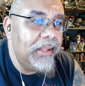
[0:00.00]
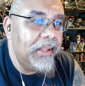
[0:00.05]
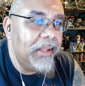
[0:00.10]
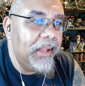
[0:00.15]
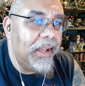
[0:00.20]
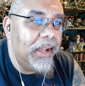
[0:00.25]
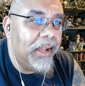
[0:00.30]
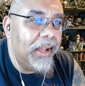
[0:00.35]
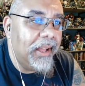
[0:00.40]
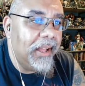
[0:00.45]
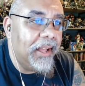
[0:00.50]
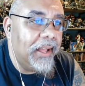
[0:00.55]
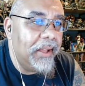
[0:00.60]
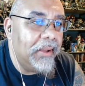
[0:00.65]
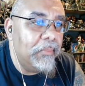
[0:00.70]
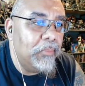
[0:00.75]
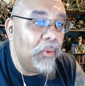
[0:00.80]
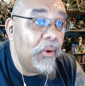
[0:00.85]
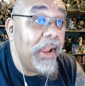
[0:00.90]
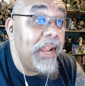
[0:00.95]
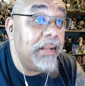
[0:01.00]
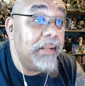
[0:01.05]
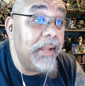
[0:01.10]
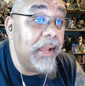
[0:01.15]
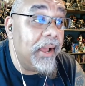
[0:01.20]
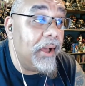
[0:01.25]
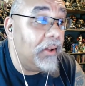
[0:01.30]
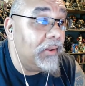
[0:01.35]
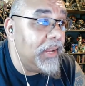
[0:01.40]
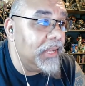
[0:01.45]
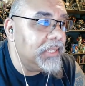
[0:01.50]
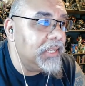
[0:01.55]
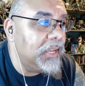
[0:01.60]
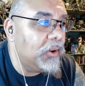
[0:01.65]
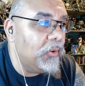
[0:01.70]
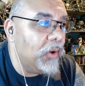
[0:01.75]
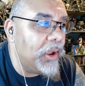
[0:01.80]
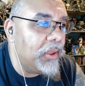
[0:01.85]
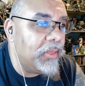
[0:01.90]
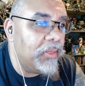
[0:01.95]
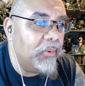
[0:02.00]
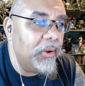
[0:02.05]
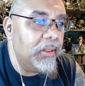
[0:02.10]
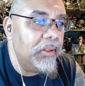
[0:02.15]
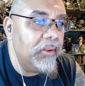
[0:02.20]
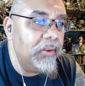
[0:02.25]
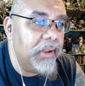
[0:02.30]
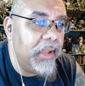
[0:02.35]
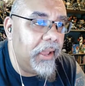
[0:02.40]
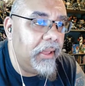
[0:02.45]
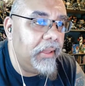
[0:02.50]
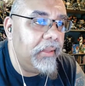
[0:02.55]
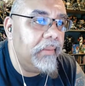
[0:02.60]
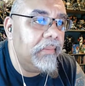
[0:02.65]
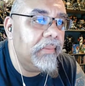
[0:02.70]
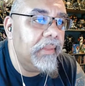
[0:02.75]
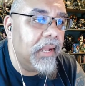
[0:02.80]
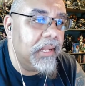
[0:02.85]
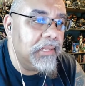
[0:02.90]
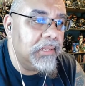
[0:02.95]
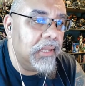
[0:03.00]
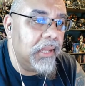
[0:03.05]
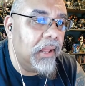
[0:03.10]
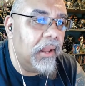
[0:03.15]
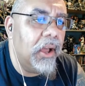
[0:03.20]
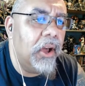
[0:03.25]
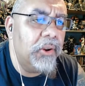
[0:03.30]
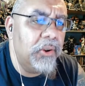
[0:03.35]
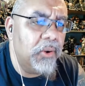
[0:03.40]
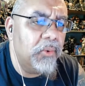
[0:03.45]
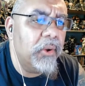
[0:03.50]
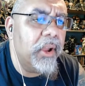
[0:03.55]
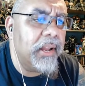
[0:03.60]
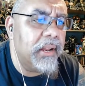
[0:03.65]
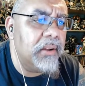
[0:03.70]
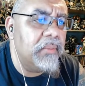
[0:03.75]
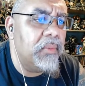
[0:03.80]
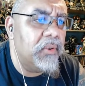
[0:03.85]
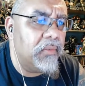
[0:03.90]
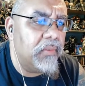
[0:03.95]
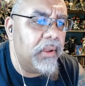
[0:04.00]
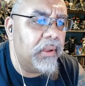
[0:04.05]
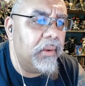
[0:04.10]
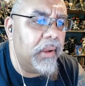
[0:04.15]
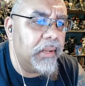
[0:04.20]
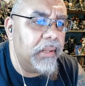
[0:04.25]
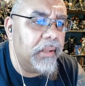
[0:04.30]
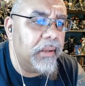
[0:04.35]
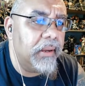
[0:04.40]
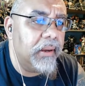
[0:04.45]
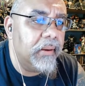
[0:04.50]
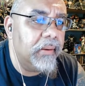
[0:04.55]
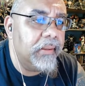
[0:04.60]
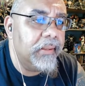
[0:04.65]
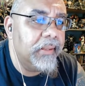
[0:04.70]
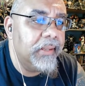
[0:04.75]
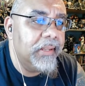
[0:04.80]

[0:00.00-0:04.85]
Uh, Breakdown, that's a great thriller, yeah? That's an underrated movie right there.